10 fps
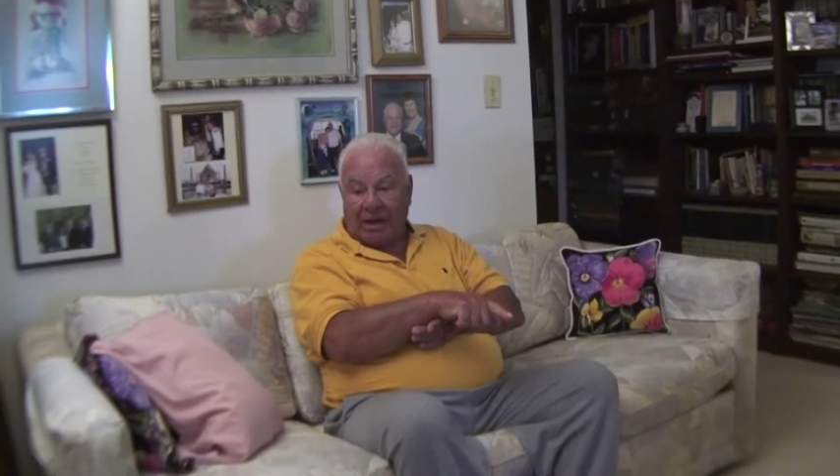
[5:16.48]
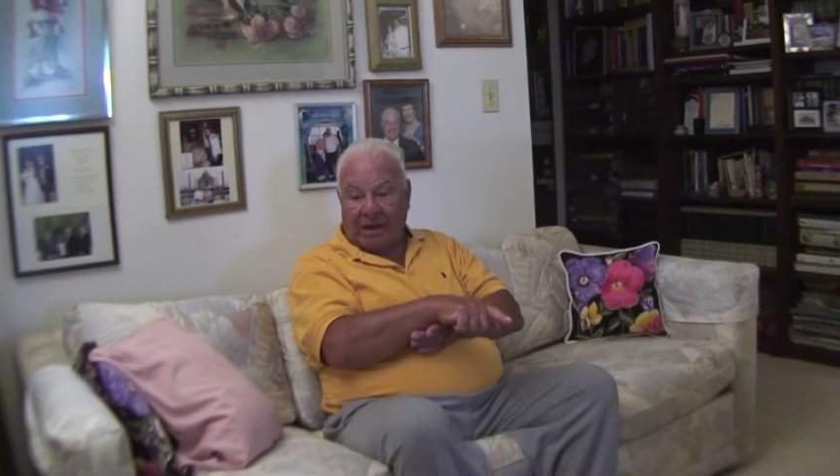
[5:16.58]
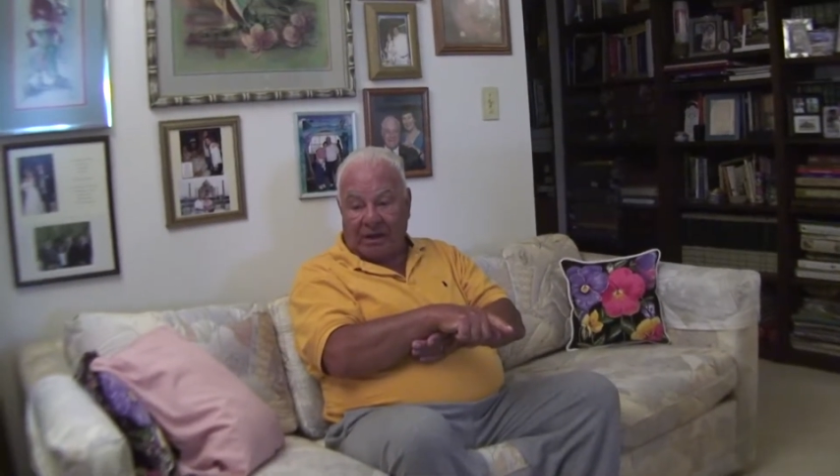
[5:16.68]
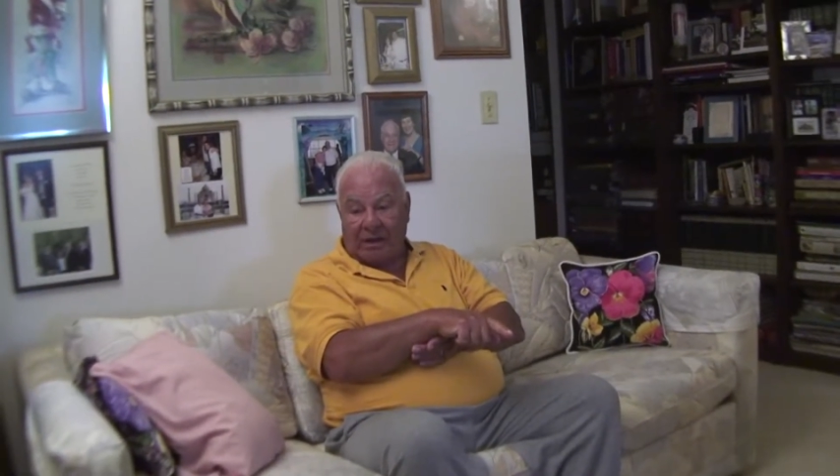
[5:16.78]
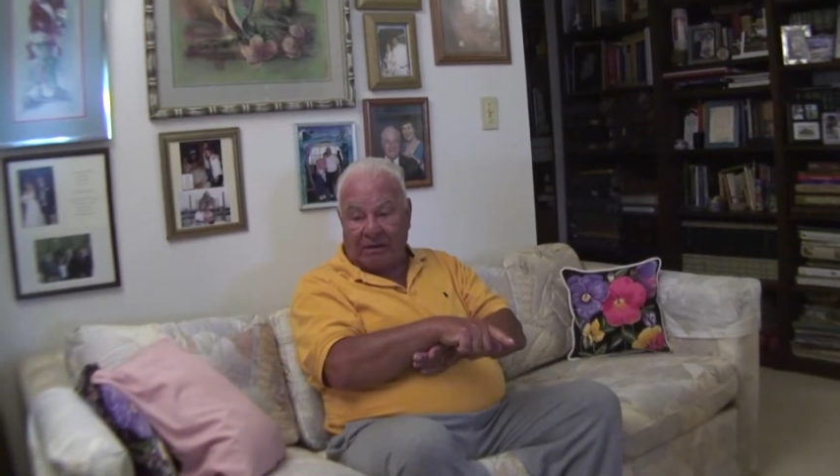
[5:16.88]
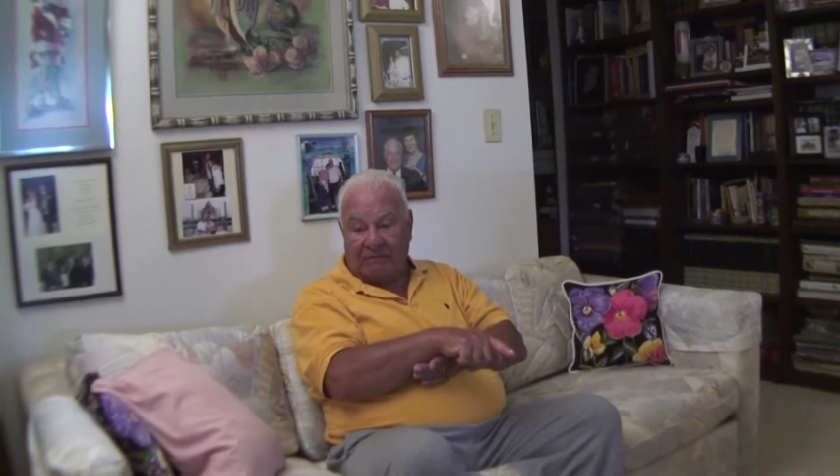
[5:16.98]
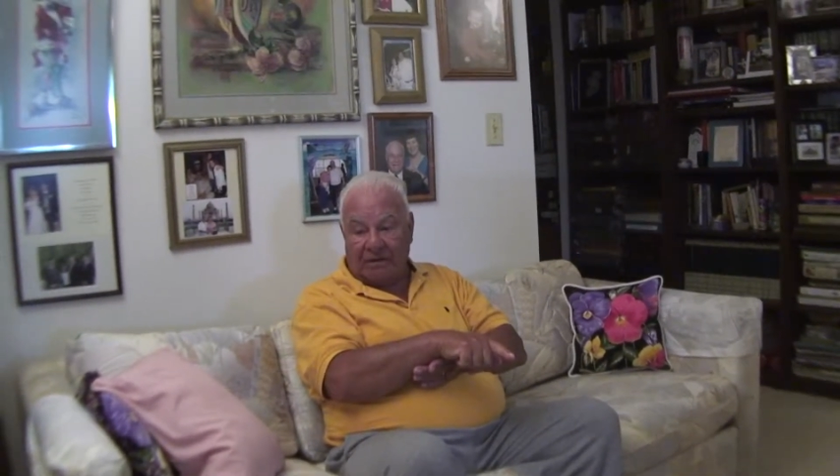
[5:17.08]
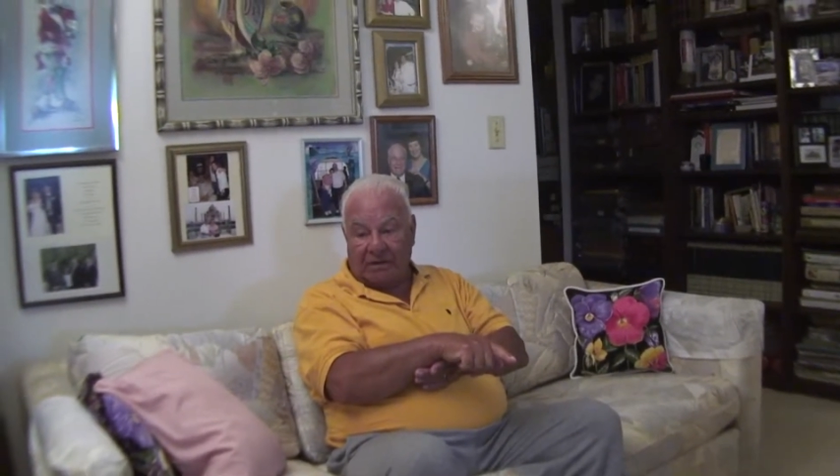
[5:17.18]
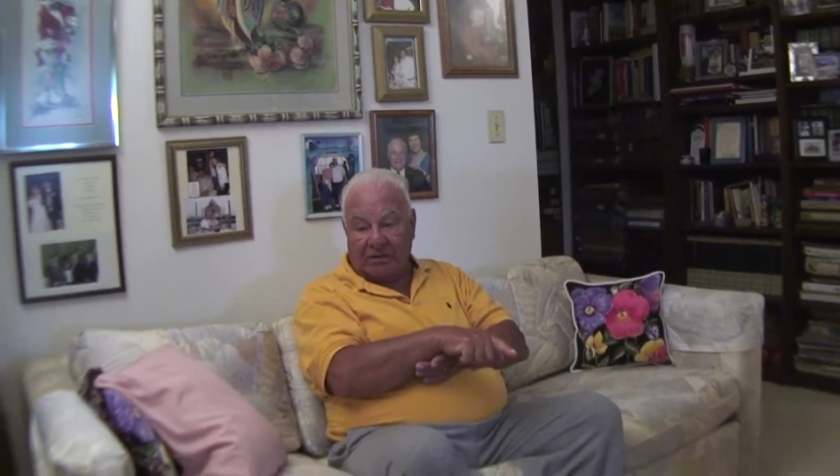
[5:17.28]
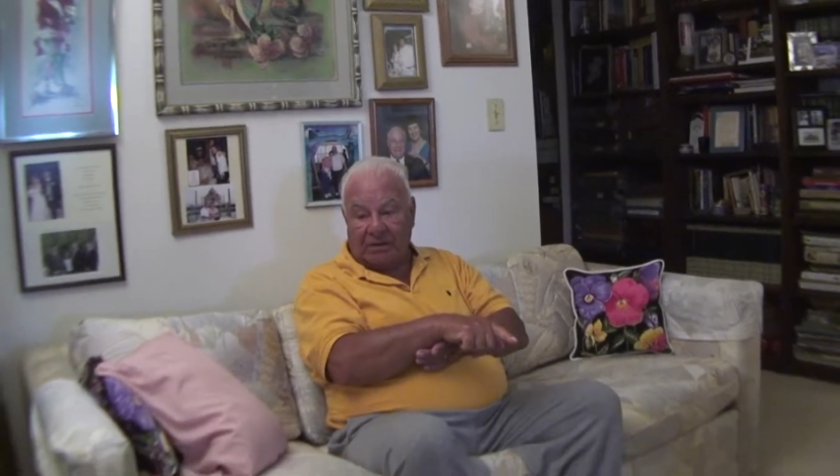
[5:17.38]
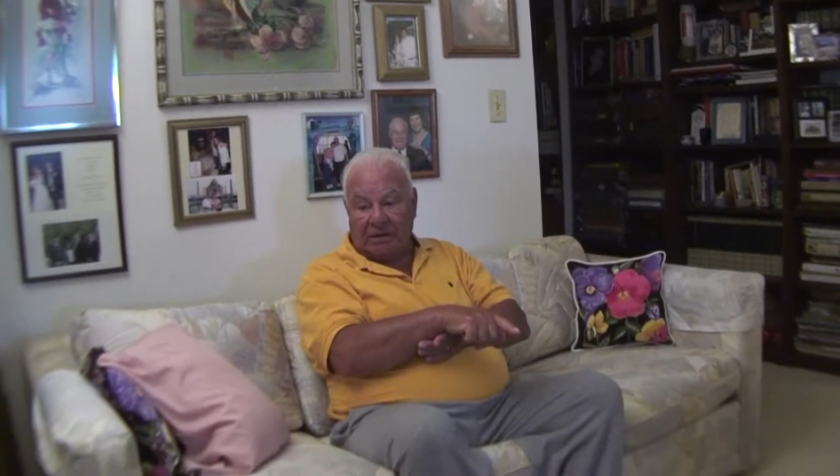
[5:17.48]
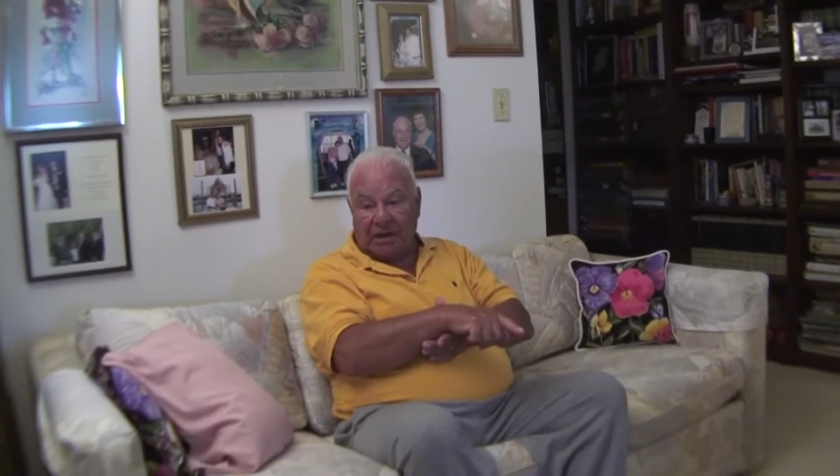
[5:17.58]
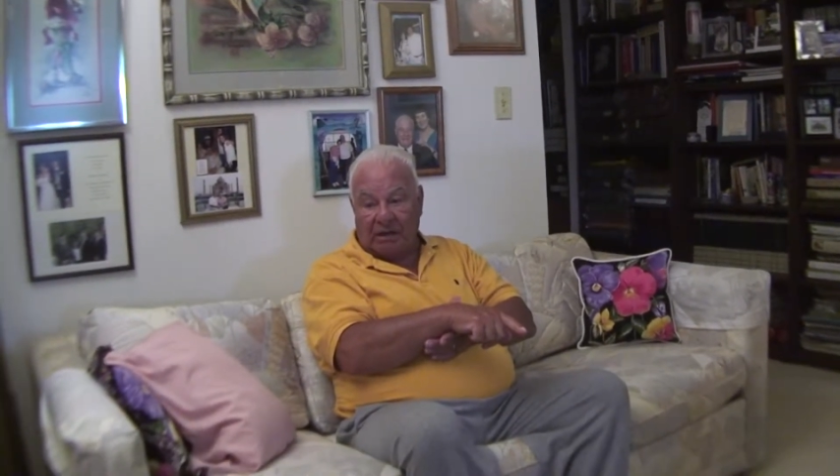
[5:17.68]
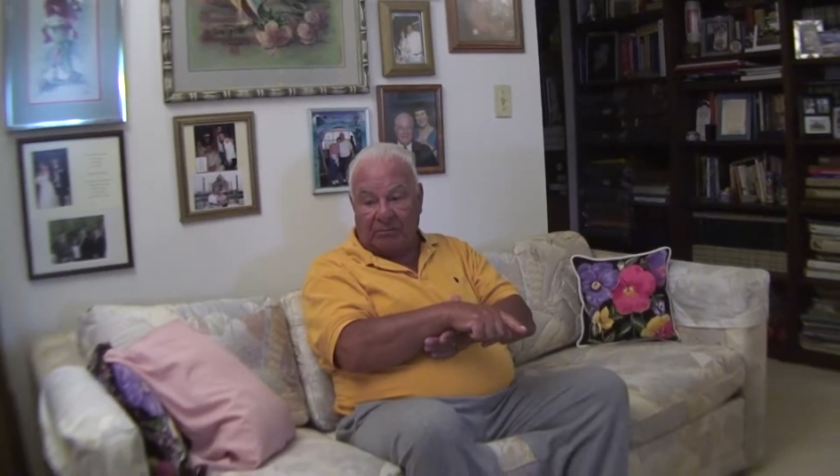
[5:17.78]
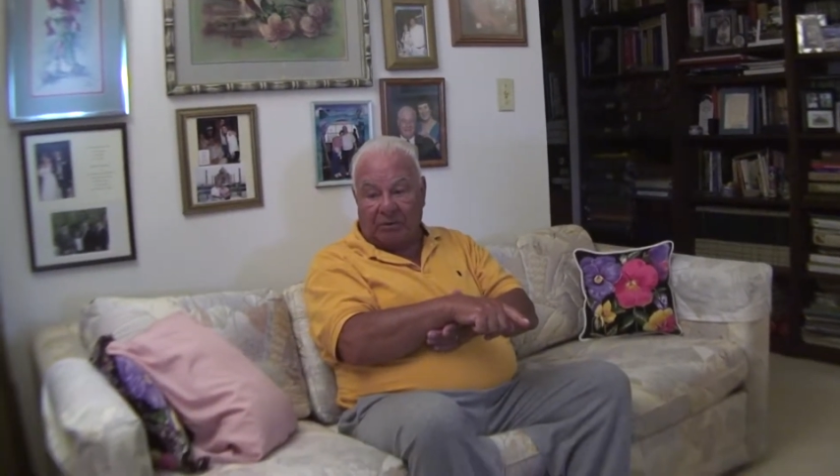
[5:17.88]
A heavy loaded
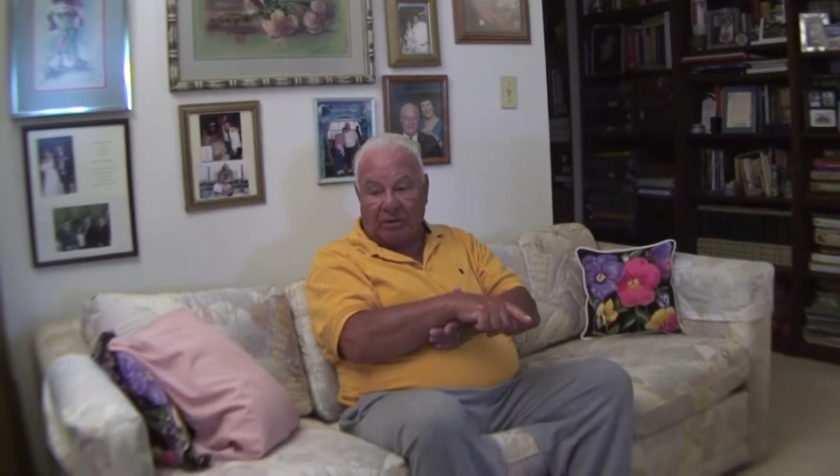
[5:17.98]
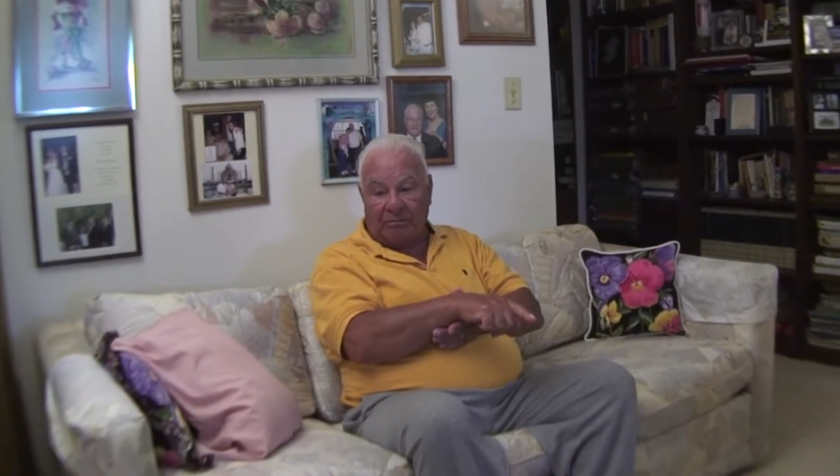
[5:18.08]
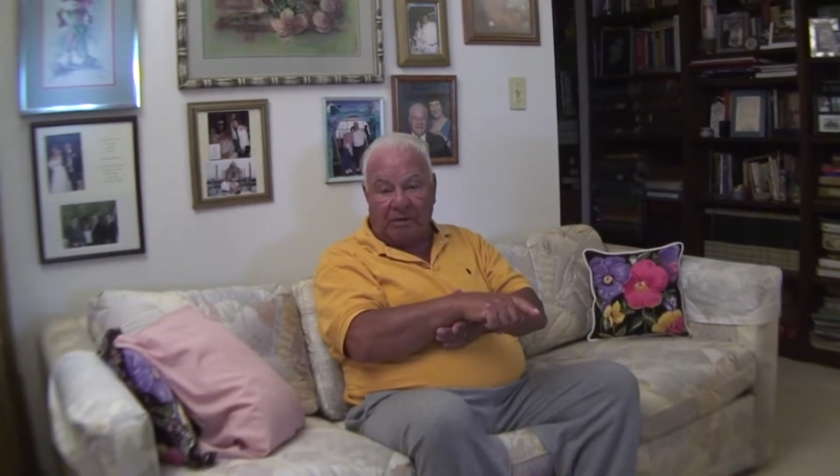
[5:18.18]
down boat,